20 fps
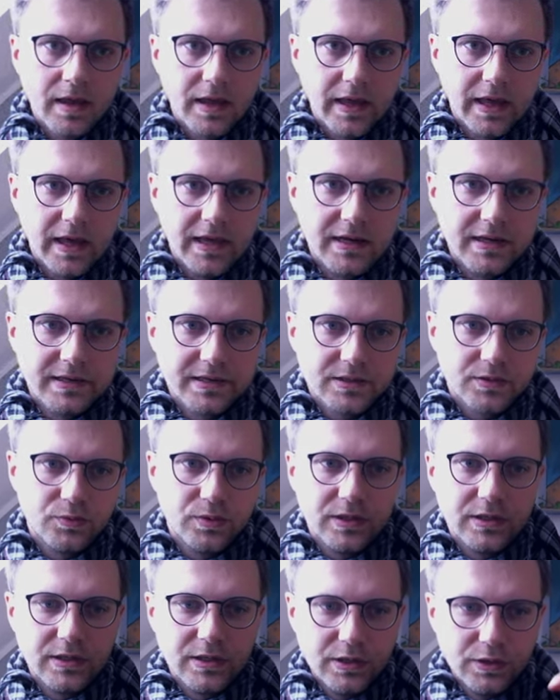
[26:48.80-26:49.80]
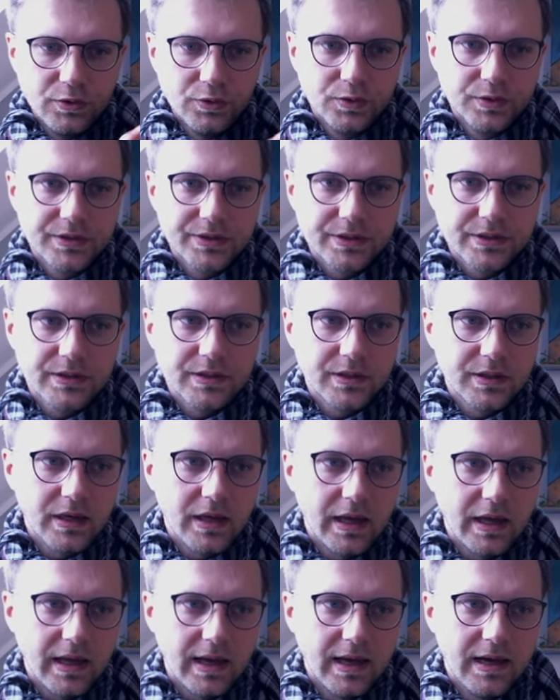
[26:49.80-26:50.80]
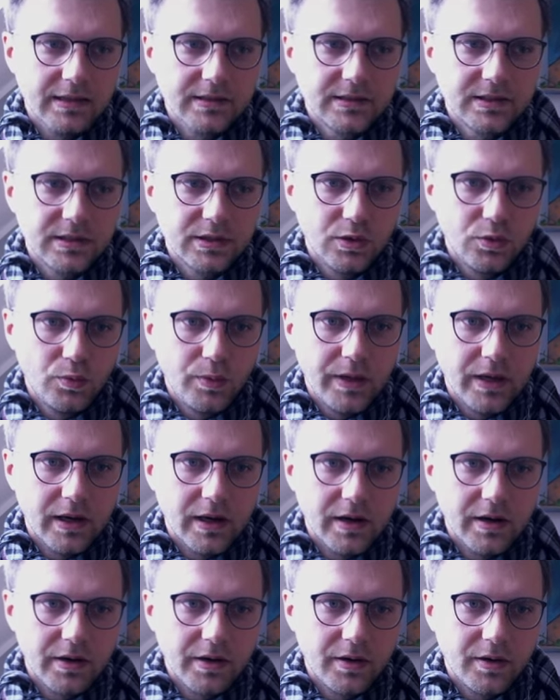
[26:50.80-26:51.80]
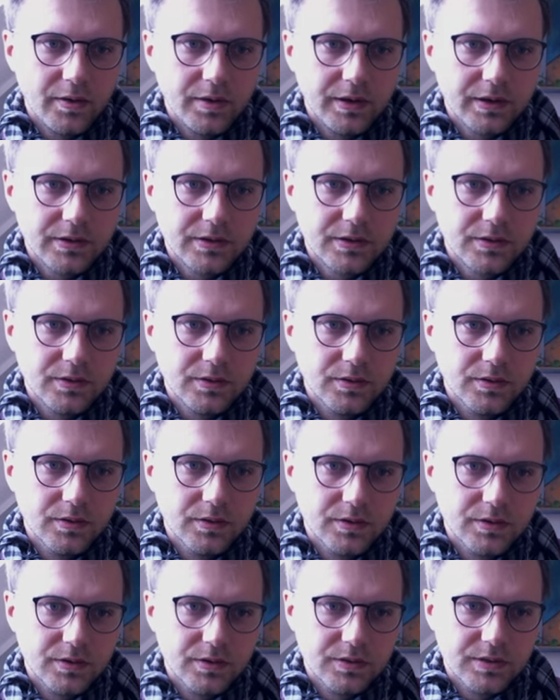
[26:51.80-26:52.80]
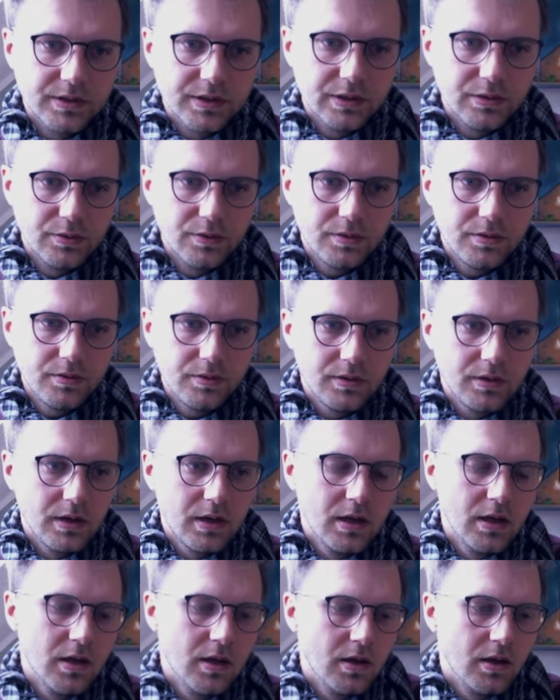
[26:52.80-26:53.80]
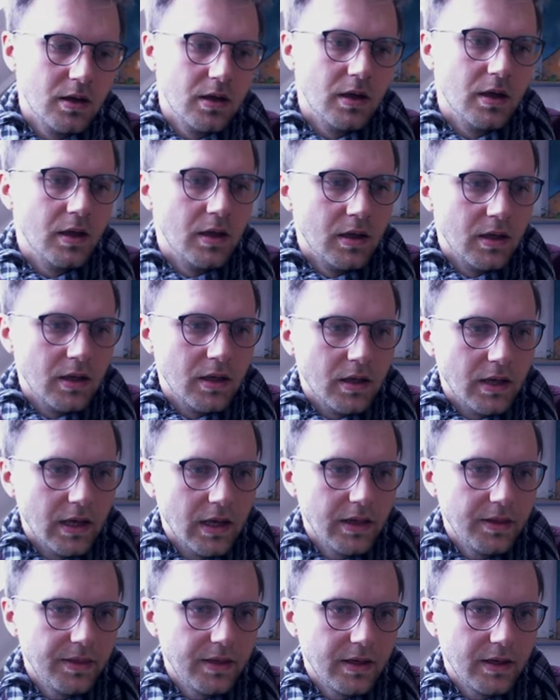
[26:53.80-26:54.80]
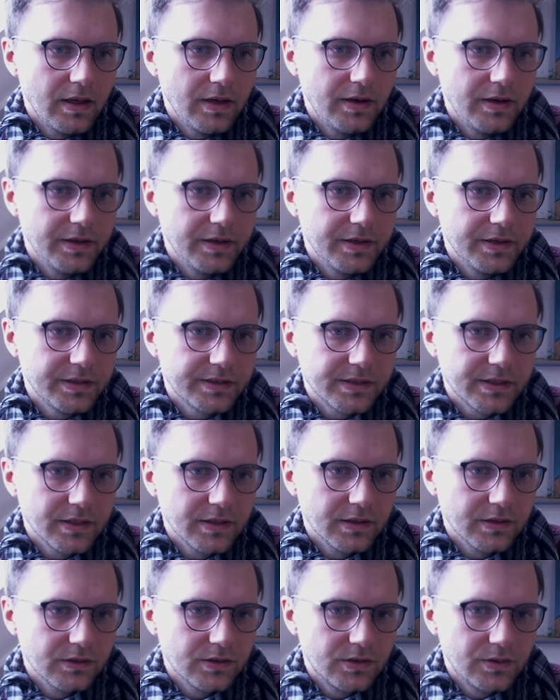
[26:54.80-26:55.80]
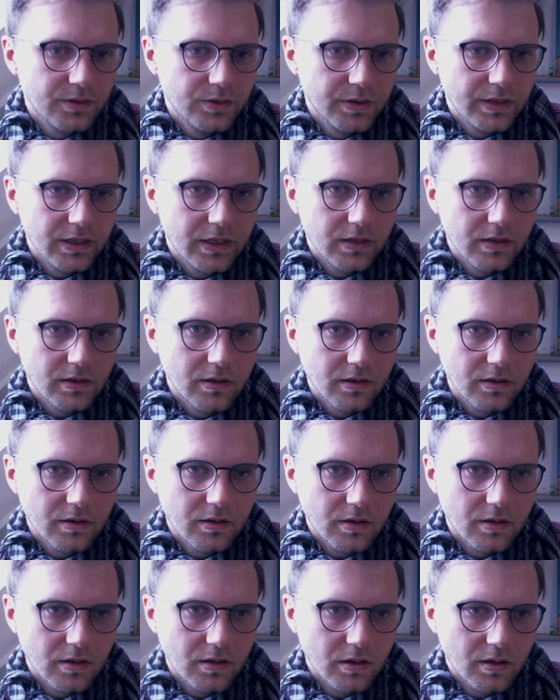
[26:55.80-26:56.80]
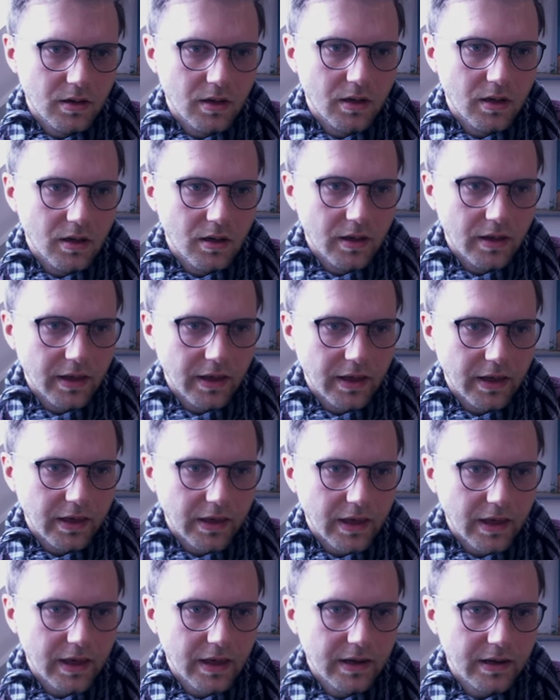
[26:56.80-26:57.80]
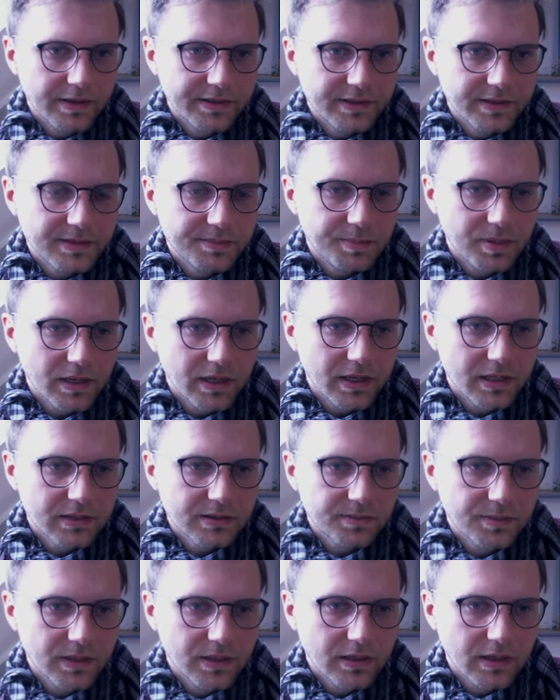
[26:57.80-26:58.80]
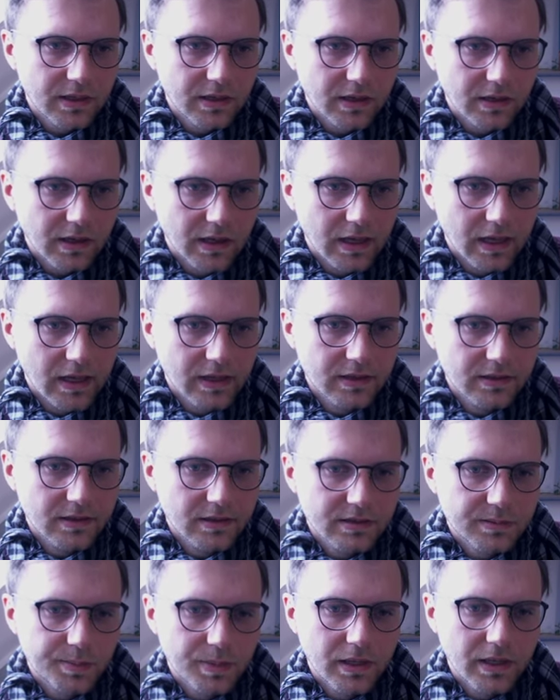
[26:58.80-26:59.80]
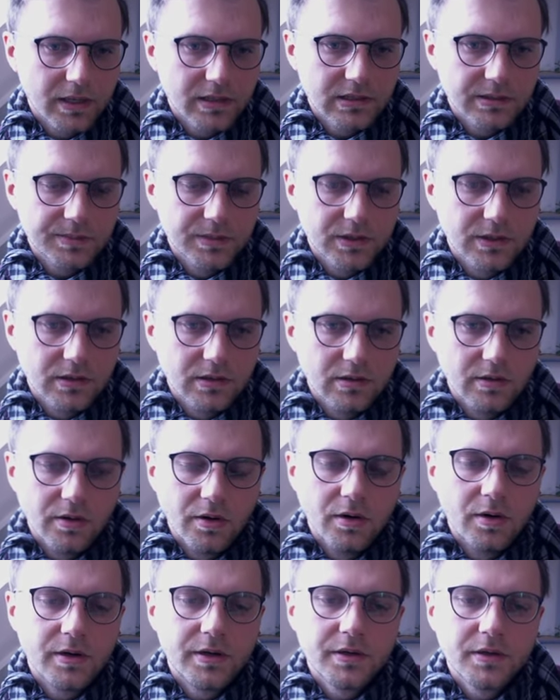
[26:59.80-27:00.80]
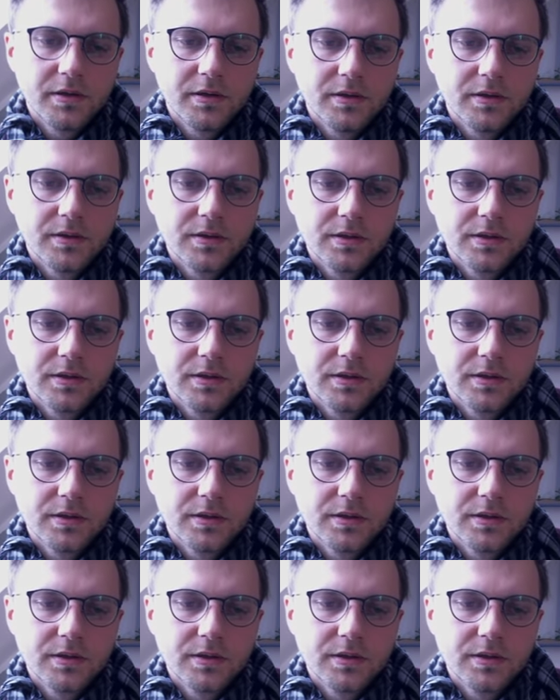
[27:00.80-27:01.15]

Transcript: It is reduced until we are going to, to zero. And then it is uh, doing again a displacement and again a displacement in an order